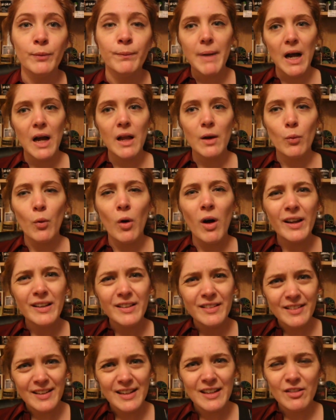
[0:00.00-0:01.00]
But what
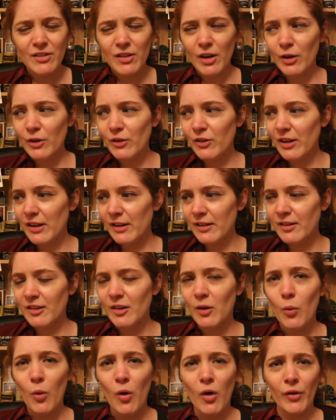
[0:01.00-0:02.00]
I did
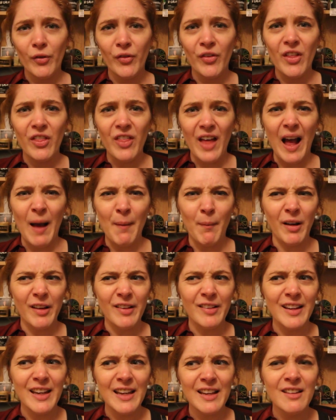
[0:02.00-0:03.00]
notice was that my
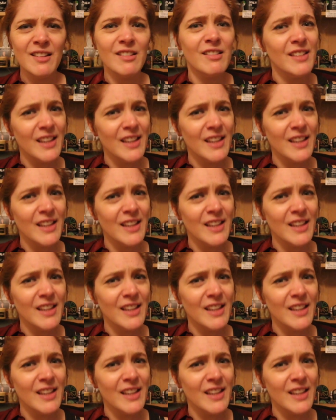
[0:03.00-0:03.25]
skin